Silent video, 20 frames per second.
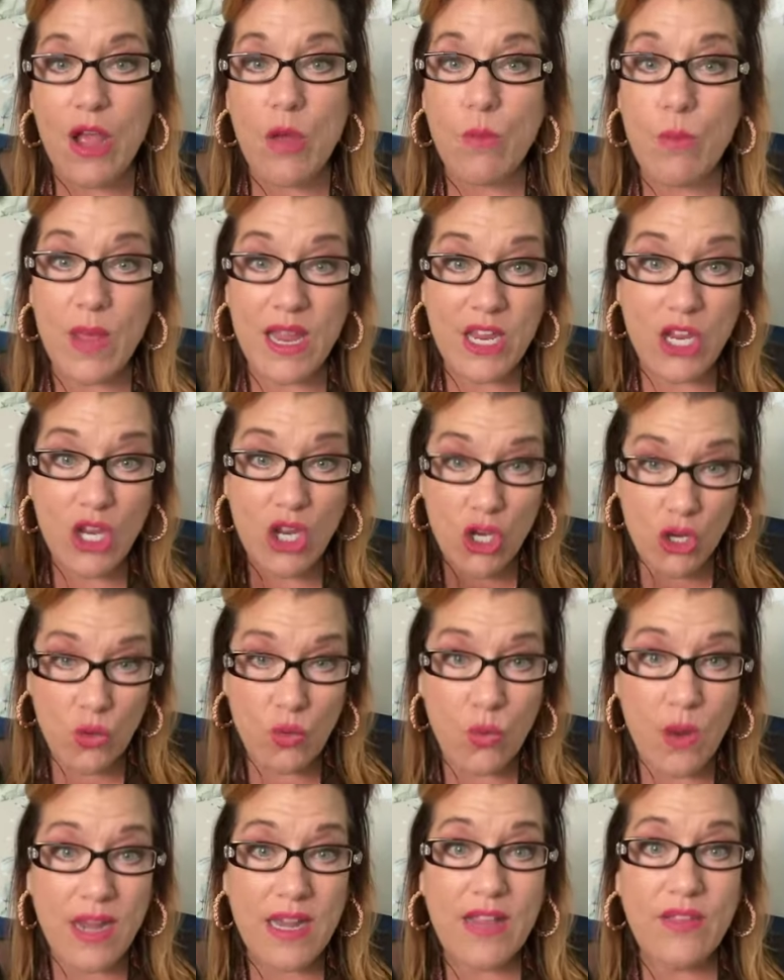but you
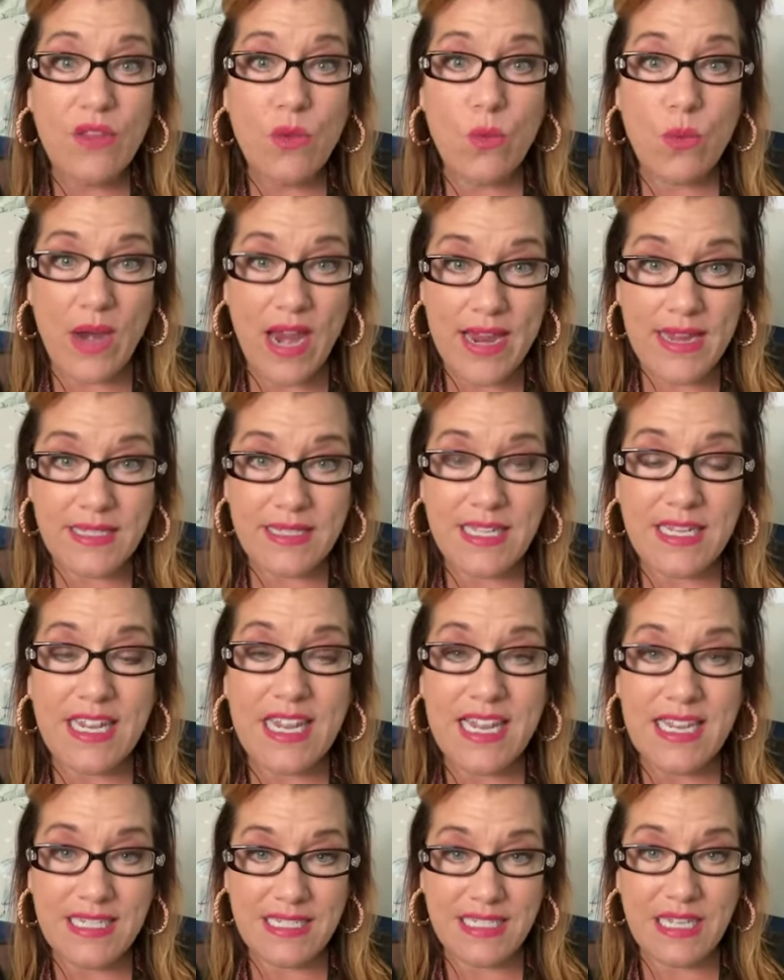running the race that
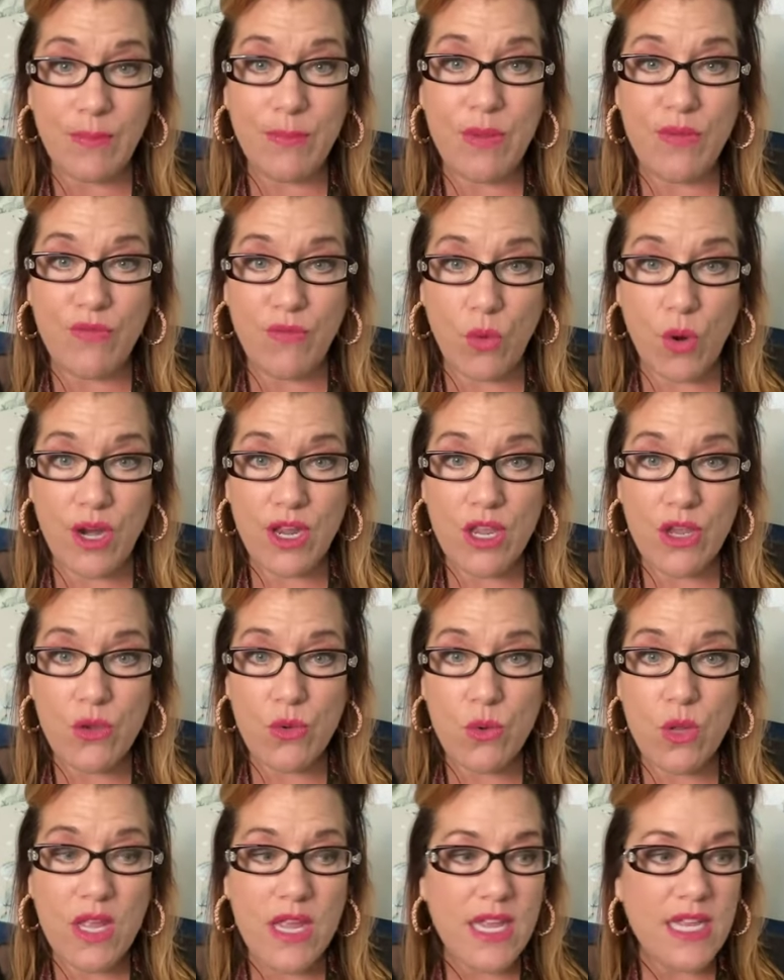he set before you,